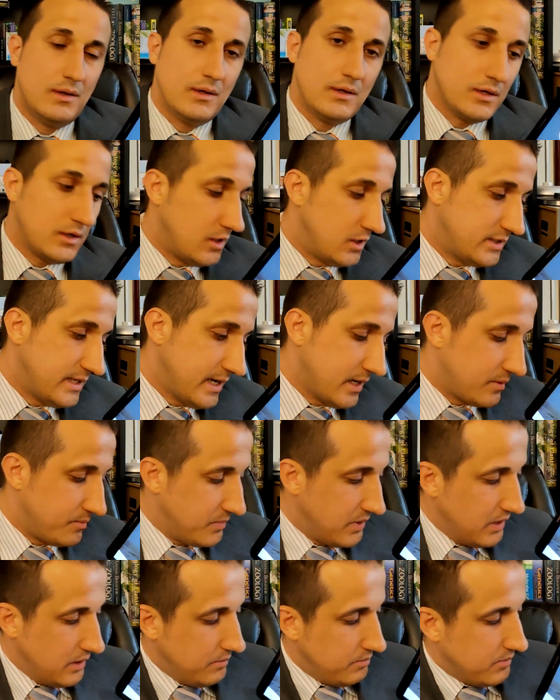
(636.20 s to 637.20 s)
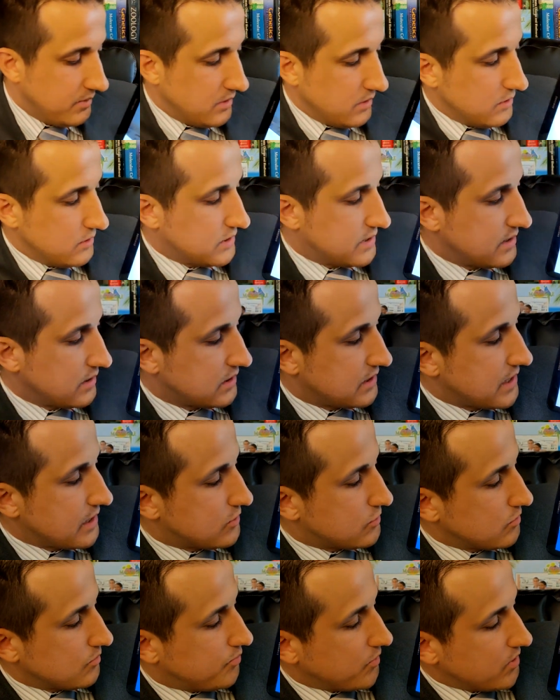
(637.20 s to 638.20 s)
contact me,
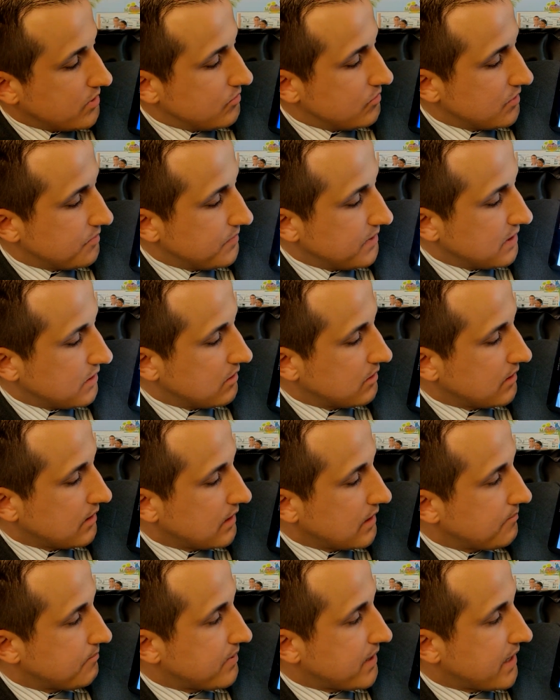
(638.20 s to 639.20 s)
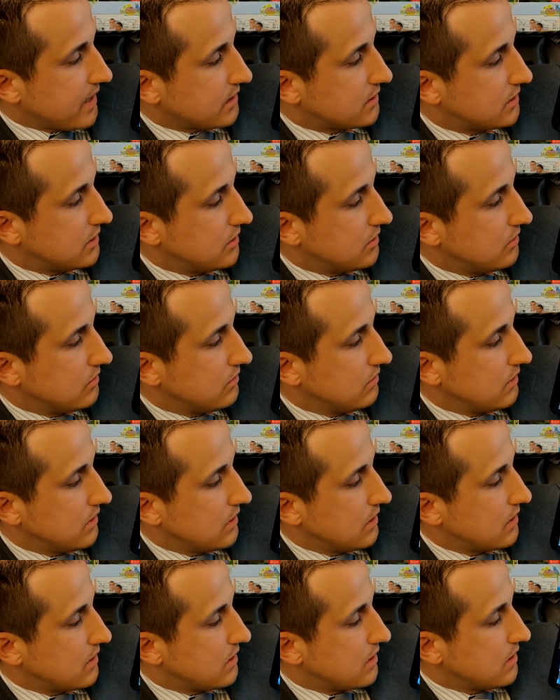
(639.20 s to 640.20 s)
schedule an appointment with me. I'll get back to you.
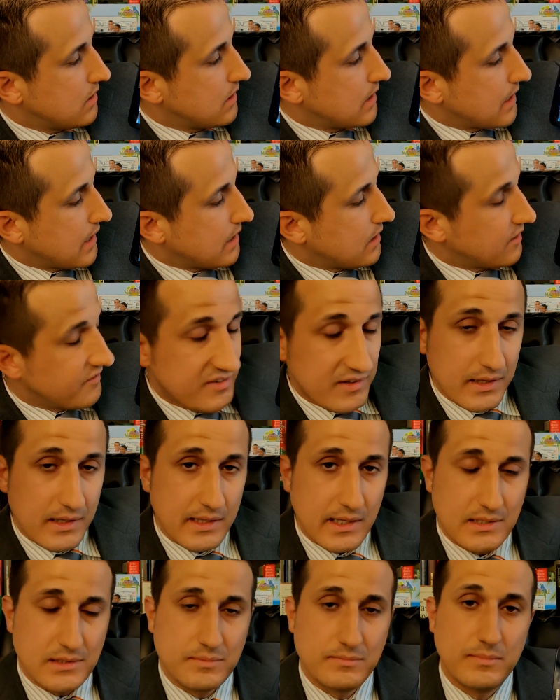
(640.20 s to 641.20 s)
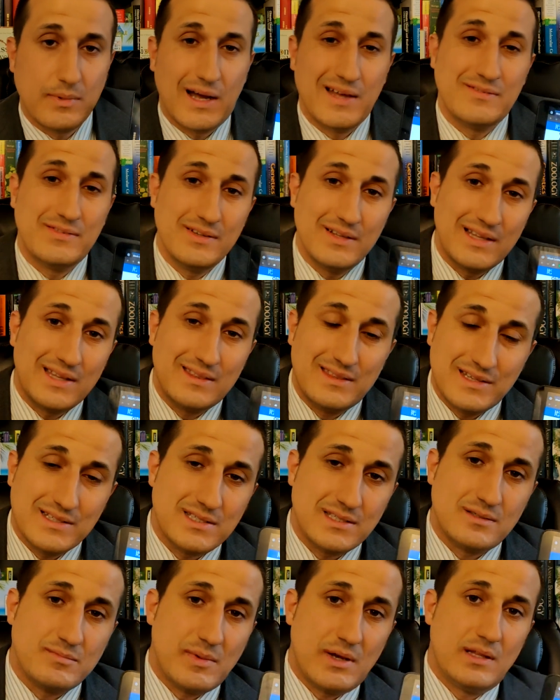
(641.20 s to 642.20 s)
And I feel like
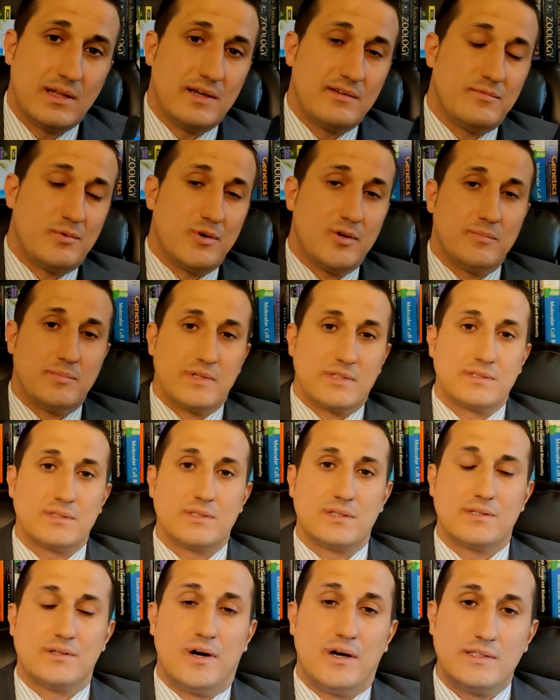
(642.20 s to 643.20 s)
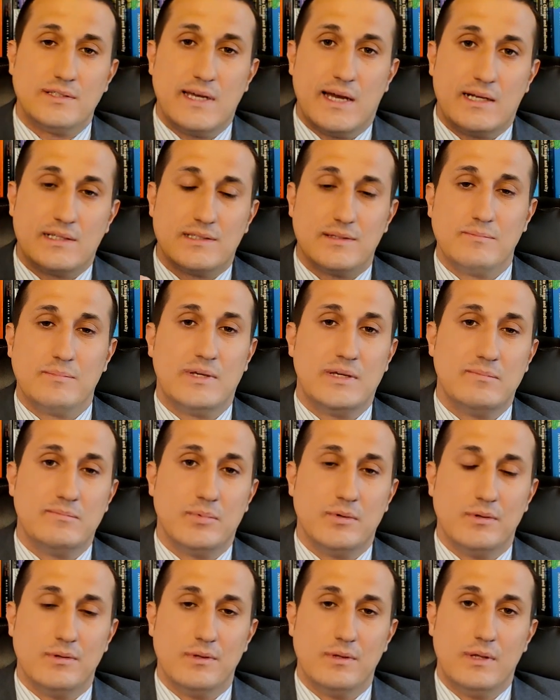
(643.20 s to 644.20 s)
this is my life purpose, contacting
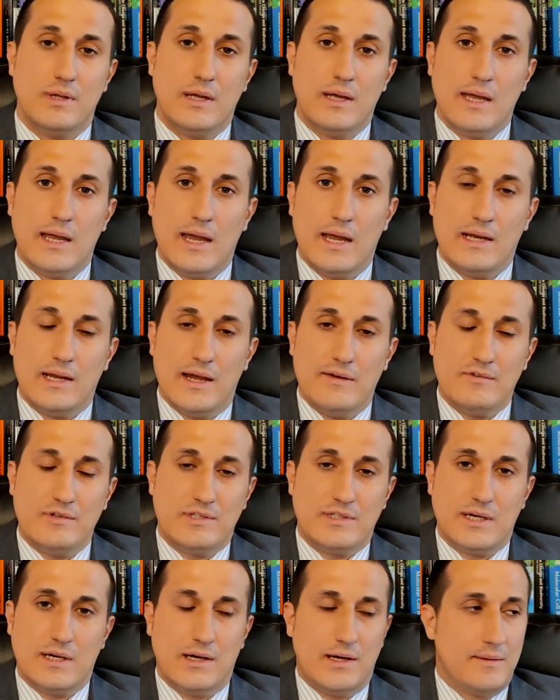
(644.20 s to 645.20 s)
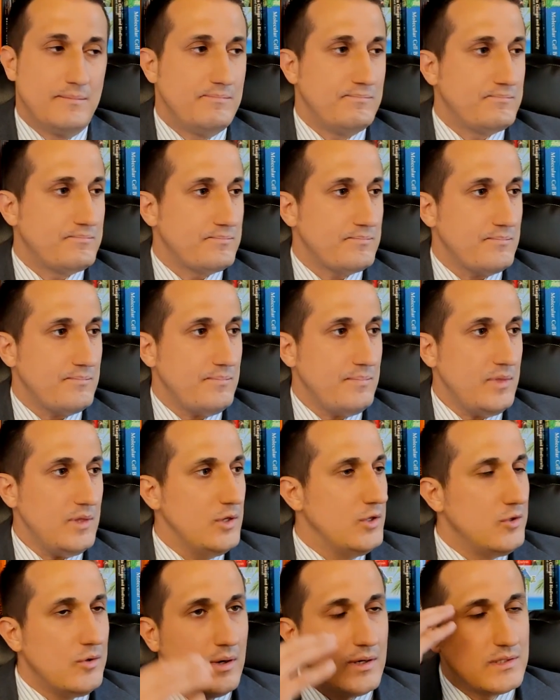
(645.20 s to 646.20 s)
people. And every time,
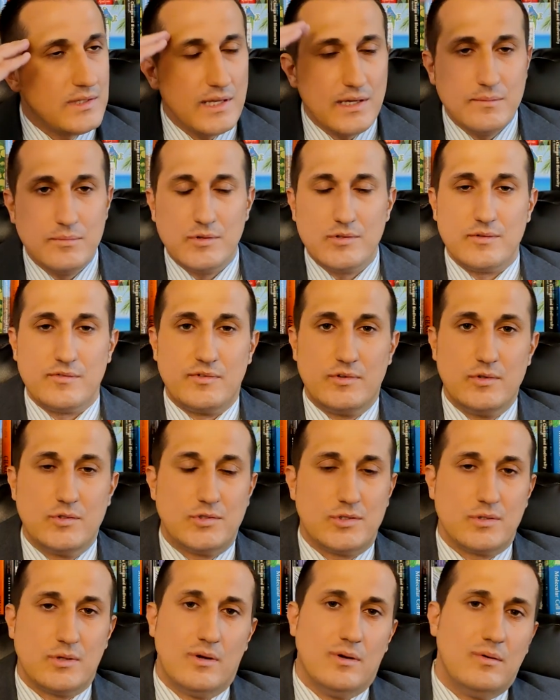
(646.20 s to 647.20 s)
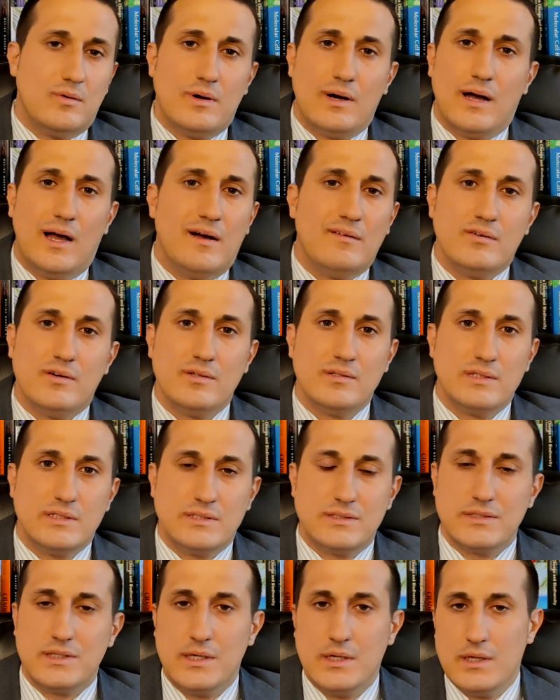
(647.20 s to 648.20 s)
I think about the future, I have all
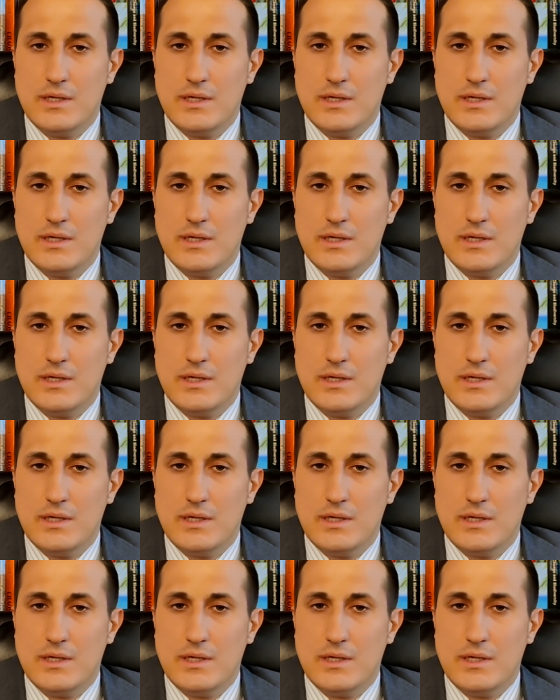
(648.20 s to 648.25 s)
these